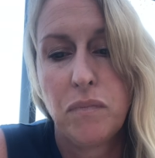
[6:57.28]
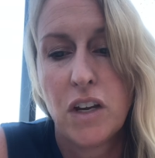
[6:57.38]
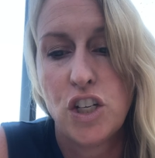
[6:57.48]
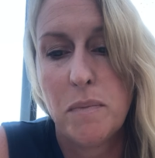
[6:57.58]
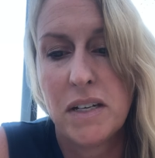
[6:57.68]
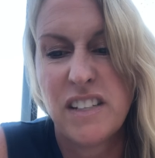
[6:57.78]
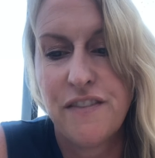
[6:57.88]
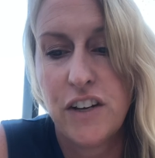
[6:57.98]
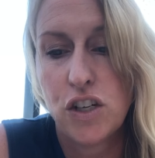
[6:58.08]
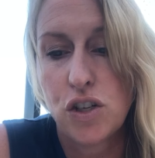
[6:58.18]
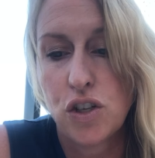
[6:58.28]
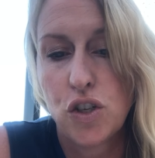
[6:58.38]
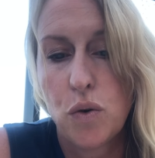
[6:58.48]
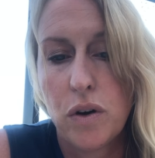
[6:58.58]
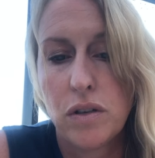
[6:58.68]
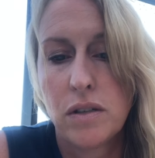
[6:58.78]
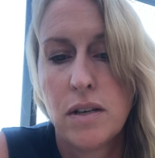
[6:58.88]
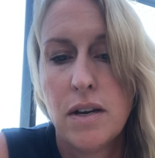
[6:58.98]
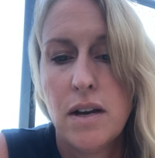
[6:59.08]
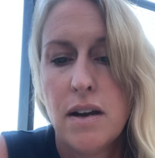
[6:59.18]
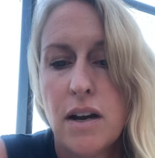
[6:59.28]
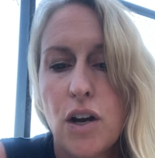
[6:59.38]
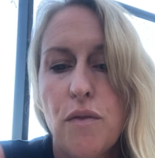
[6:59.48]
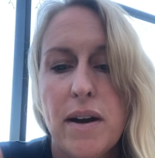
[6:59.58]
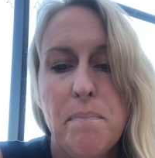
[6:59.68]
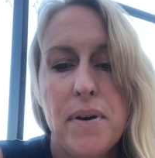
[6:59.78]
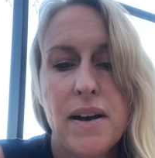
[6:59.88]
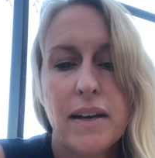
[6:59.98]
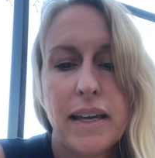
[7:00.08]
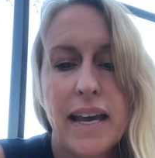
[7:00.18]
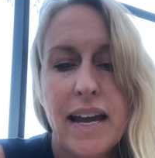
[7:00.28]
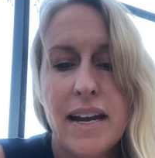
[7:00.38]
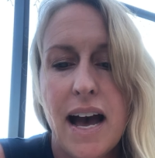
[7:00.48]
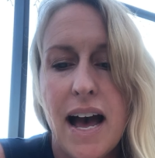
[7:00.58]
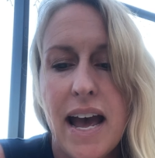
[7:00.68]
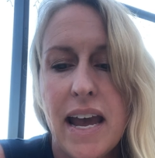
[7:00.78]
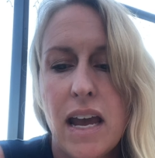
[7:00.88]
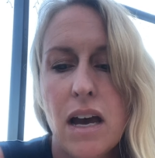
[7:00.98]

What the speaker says: She must have finished her chores. "Grandpa, can I—"